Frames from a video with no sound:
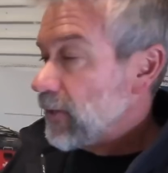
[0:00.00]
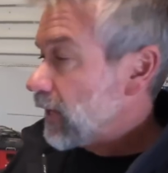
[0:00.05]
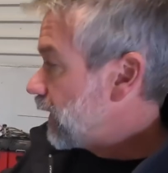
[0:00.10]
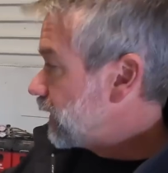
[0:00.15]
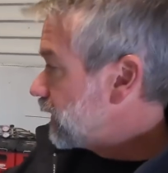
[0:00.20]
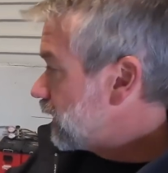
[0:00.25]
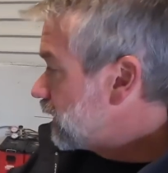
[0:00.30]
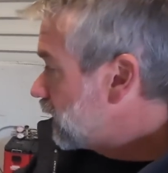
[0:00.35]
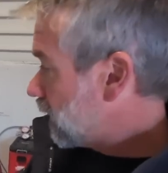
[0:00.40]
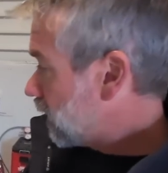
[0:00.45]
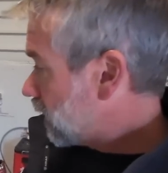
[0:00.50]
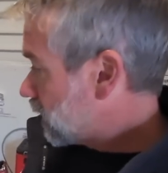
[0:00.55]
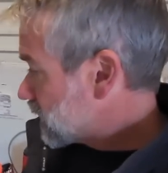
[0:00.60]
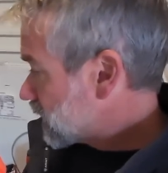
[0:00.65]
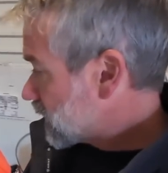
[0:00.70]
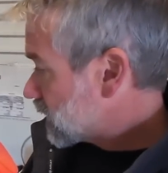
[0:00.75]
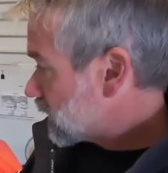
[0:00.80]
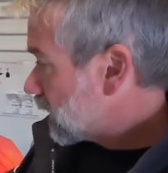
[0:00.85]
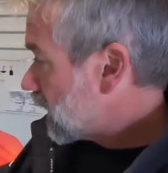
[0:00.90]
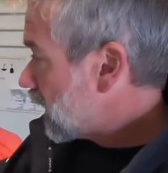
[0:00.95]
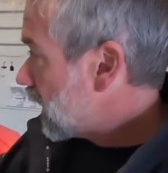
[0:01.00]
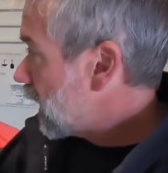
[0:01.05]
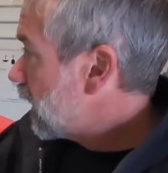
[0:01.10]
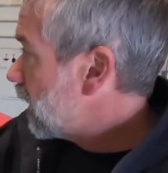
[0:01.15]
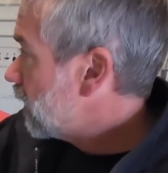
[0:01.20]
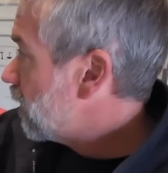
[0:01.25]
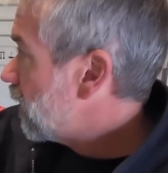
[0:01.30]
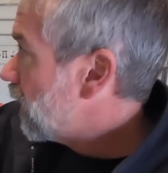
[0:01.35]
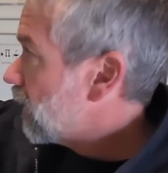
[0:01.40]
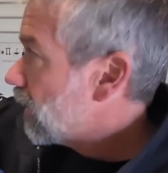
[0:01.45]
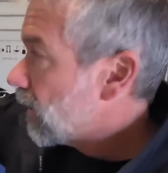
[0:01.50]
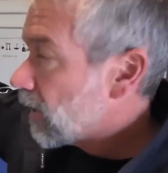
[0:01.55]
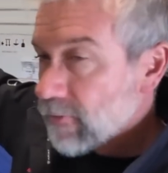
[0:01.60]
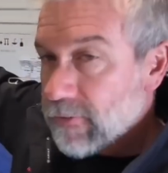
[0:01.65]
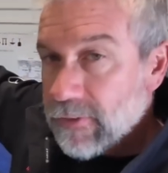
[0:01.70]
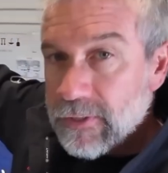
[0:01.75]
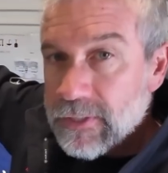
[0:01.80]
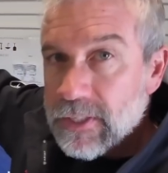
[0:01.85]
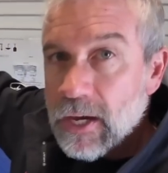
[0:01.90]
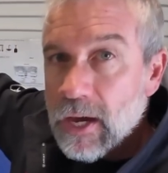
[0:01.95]
And then they all slide right
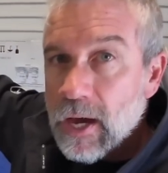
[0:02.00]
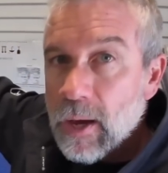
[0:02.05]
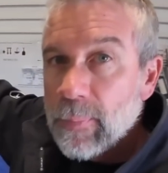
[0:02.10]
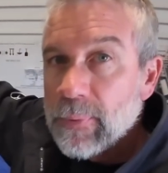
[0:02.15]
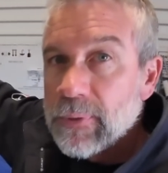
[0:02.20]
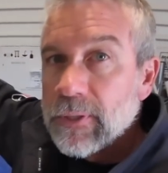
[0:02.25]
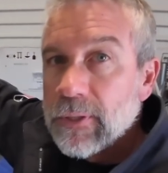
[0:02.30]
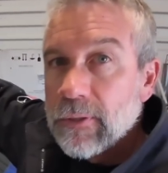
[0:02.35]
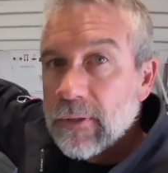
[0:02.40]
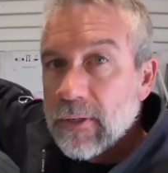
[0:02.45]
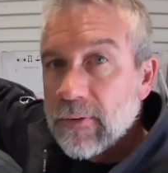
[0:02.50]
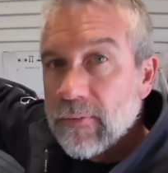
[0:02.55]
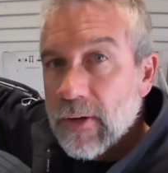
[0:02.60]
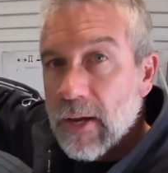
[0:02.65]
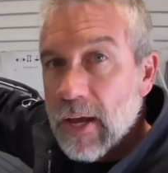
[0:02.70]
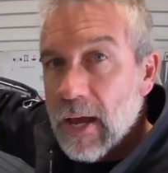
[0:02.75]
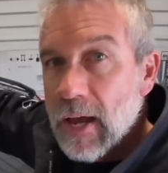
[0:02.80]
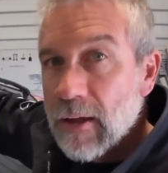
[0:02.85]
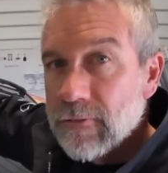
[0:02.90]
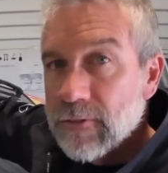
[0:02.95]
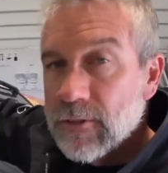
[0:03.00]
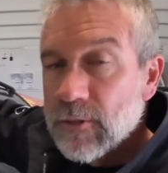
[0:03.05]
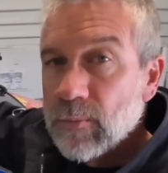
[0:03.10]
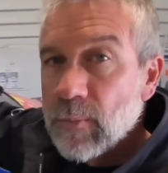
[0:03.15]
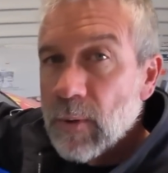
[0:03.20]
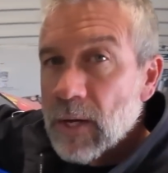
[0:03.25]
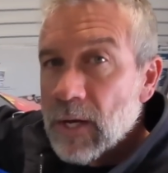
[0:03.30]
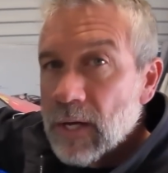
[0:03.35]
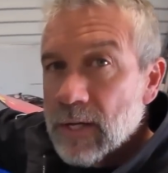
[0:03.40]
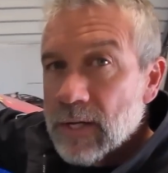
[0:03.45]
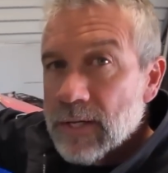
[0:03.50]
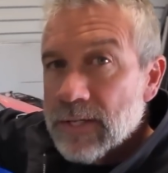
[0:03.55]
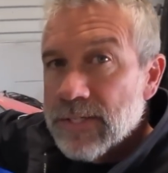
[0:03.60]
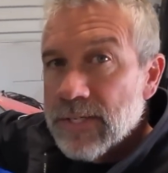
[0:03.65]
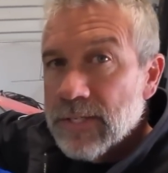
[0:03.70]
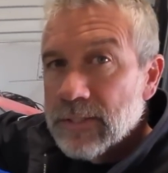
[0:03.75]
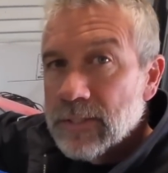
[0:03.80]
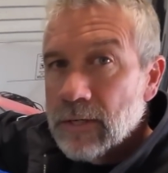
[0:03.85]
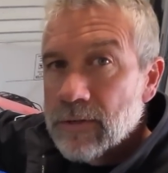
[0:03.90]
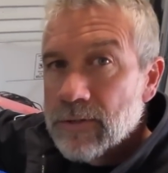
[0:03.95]
off the top, and you don't even have to
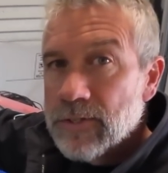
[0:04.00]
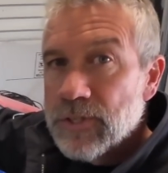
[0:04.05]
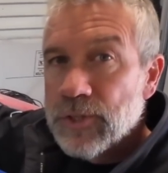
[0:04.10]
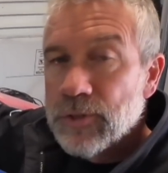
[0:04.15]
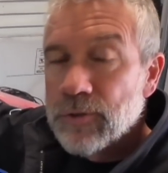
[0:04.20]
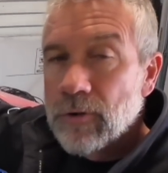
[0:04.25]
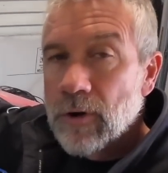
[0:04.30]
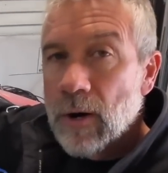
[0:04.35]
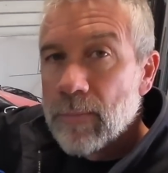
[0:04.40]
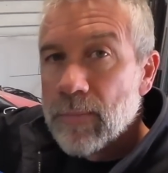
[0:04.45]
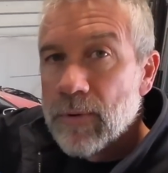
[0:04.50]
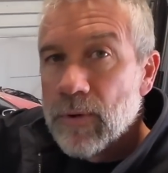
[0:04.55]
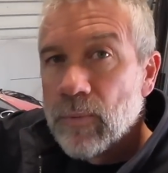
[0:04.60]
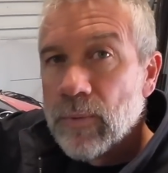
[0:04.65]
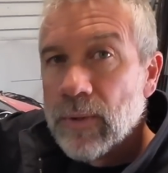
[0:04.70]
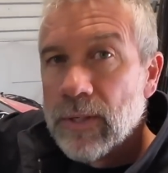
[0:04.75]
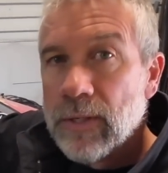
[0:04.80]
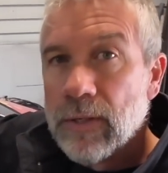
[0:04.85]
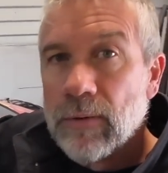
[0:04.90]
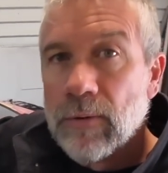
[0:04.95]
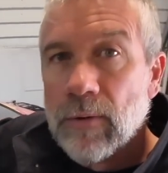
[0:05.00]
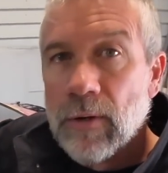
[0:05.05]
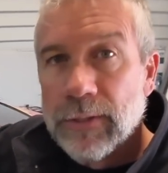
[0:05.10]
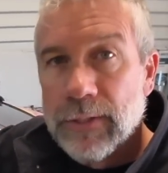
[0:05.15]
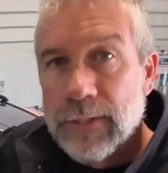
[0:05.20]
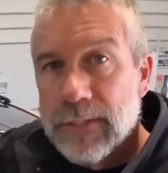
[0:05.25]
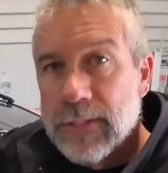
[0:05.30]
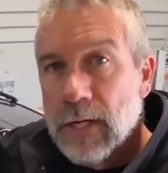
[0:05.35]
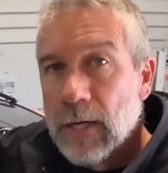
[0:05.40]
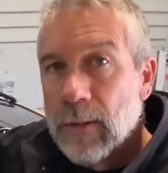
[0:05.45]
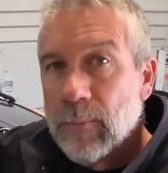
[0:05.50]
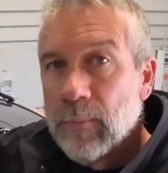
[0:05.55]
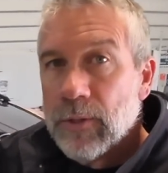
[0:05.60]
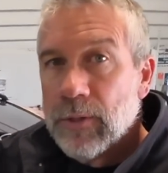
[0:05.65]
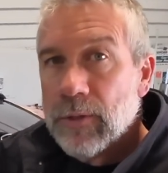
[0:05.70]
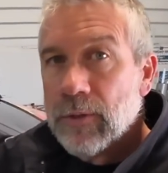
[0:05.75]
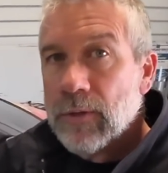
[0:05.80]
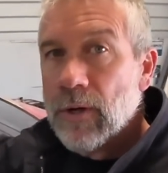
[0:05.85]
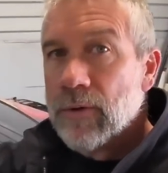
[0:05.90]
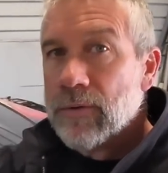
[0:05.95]
sit there and scrub your window all the time
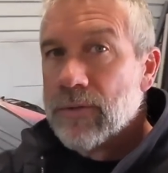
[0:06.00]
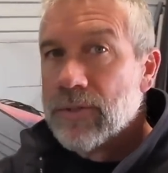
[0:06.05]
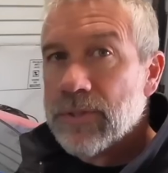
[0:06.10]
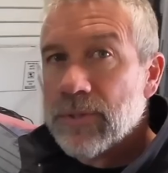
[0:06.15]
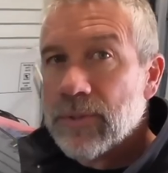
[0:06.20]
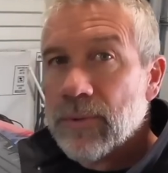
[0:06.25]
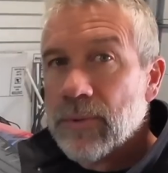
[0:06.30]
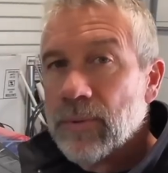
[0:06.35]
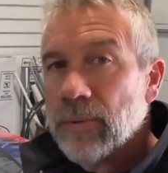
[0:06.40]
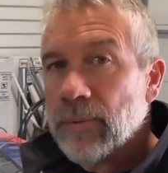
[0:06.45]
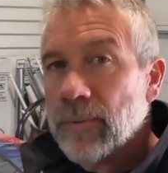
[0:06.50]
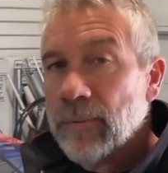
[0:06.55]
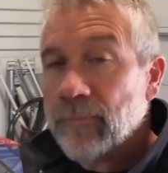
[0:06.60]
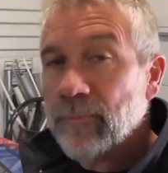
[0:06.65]
when you go to